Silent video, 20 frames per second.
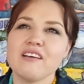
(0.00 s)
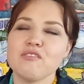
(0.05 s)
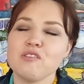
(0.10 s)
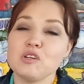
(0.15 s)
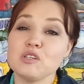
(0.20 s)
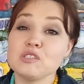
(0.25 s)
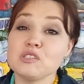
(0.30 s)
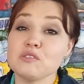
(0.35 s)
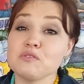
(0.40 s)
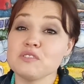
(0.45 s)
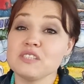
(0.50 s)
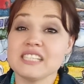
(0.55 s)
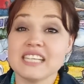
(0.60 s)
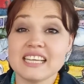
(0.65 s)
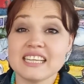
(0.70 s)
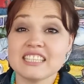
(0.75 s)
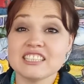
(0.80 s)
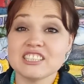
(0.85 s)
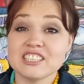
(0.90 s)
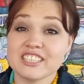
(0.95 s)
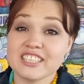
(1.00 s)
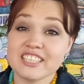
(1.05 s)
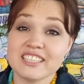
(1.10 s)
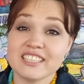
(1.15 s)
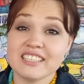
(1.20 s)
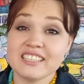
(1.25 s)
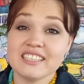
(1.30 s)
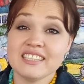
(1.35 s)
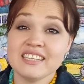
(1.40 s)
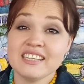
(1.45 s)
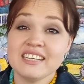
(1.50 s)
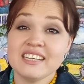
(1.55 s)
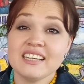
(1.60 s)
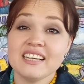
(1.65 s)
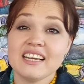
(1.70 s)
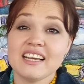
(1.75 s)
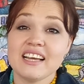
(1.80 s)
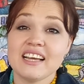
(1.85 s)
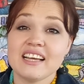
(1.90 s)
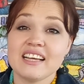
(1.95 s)
lots of texture,
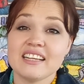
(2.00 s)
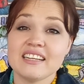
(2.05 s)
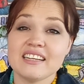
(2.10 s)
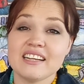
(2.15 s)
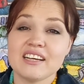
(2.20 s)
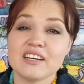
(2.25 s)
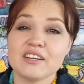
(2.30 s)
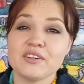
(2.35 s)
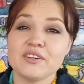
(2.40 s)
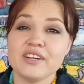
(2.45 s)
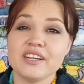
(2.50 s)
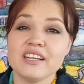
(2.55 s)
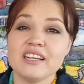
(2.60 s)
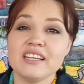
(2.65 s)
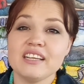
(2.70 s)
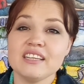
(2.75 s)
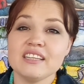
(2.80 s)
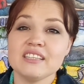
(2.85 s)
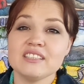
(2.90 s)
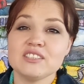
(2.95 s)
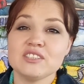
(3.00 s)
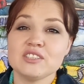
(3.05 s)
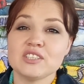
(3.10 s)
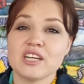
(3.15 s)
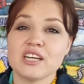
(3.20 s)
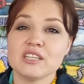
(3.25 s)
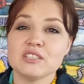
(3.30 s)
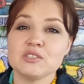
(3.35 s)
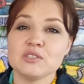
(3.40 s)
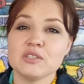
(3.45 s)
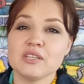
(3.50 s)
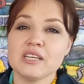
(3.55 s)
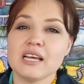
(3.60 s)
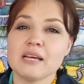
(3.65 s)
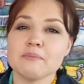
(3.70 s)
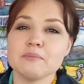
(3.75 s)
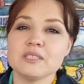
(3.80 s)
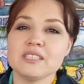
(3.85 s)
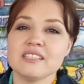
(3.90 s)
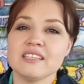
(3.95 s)
and I really try to
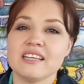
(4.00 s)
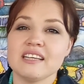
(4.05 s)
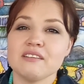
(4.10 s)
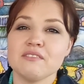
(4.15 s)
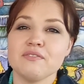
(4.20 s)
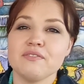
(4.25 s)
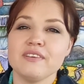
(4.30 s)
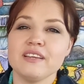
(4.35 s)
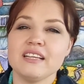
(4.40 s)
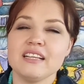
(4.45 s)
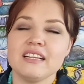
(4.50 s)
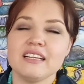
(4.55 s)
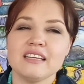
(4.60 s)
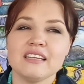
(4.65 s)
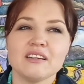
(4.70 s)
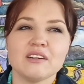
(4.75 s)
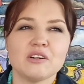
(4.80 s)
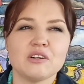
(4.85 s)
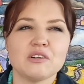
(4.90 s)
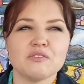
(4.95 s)
capture that feeling of